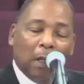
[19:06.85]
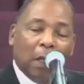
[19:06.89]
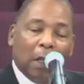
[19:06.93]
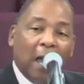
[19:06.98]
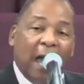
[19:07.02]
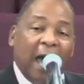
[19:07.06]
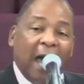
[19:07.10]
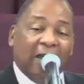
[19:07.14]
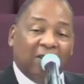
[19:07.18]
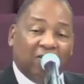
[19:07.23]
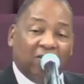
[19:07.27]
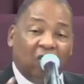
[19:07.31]

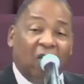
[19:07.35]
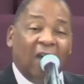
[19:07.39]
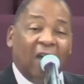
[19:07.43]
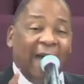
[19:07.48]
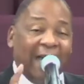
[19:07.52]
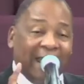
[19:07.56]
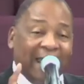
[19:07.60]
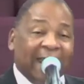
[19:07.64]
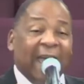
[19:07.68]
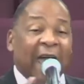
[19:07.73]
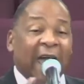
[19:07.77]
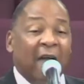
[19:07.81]
I
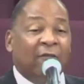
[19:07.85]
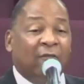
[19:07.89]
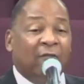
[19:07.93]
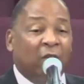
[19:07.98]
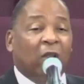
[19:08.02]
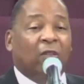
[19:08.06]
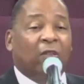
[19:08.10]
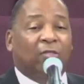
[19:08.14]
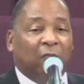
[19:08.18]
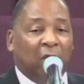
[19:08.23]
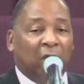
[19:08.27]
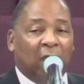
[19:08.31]
tried
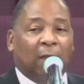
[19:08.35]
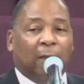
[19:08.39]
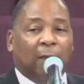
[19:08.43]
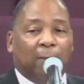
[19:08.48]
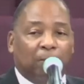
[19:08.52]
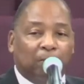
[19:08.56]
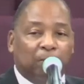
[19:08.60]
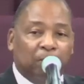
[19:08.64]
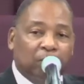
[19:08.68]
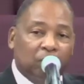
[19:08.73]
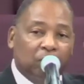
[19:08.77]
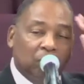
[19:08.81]
everything
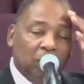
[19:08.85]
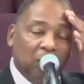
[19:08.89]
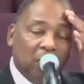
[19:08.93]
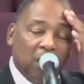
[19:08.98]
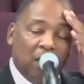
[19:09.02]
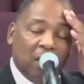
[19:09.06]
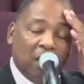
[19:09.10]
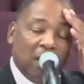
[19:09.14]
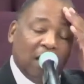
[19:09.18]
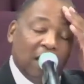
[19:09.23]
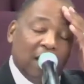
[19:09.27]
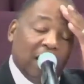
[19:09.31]

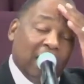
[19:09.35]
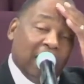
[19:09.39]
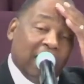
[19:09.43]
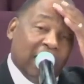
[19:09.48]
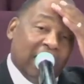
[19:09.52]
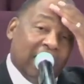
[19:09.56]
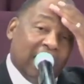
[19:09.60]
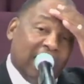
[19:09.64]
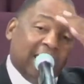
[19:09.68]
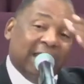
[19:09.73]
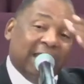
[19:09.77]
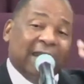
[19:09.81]

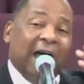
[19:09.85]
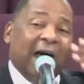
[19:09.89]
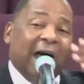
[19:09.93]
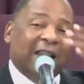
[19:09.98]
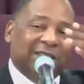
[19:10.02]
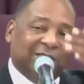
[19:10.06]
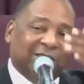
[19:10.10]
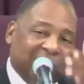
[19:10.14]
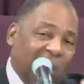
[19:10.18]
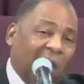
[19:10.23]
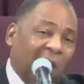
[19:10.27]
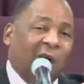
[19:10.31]
and I
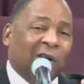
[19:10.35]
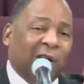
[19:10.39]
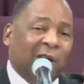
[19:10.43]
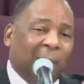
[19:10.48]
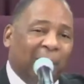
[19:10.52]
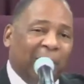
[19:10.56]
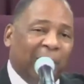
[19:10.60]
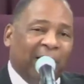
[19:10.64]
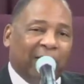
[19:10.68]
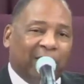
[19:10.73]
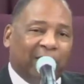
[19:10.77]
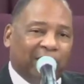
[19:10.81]
thought
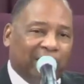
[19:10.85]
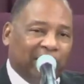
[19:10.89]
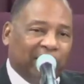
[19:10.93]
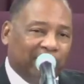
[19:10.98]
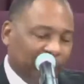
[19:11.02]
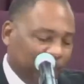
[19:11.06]
about it.